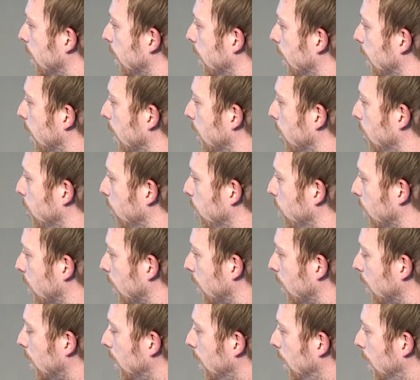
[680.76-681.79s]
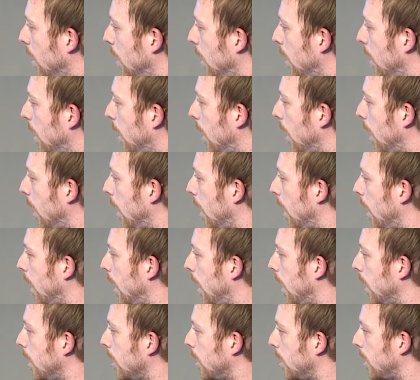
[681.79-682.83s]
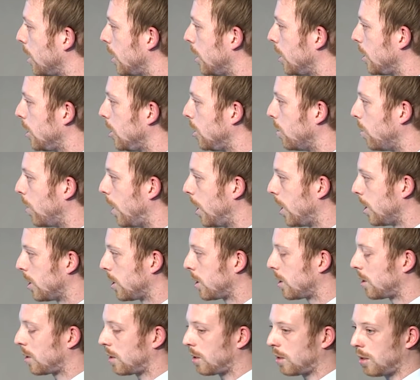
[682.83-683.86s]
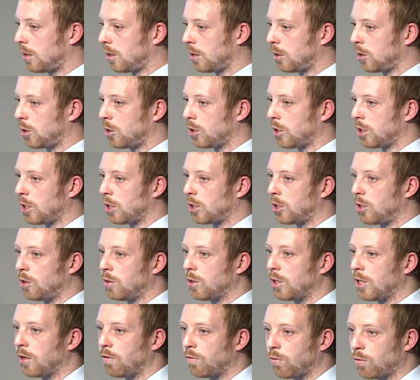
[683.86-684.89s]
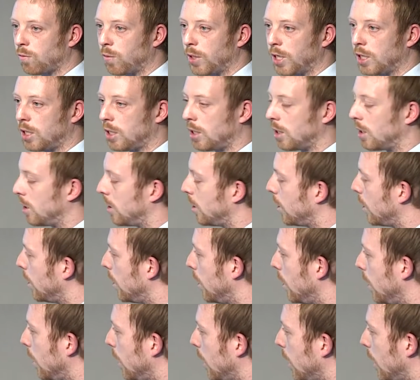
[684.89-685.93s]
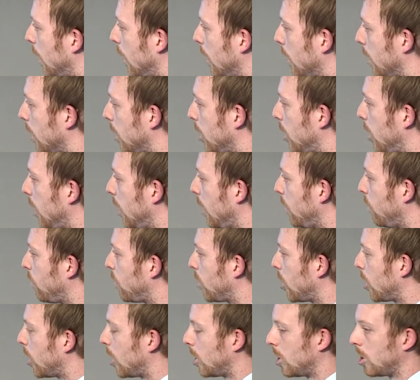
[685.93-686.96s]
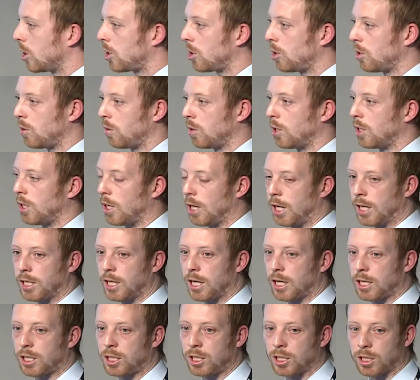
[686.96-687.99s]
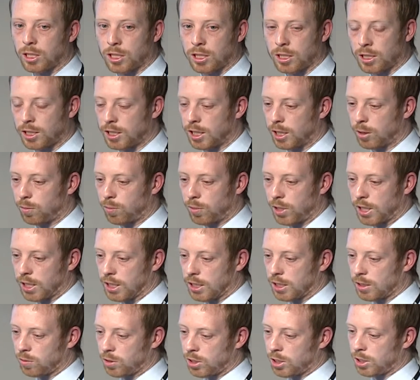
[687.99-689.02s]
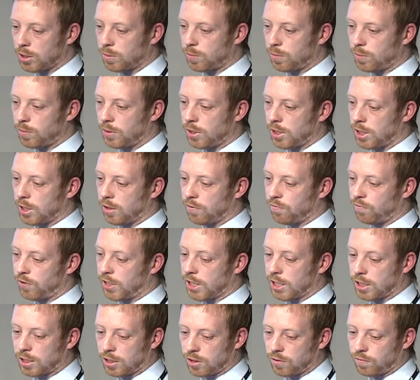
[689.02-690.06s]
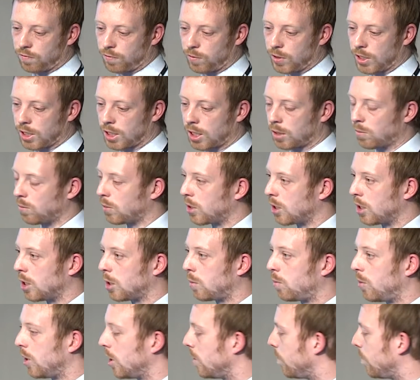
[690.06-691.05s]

the end user, and because the sooner the information is achieved, then the sooner any action can take place, which is vital for when it comes to the spread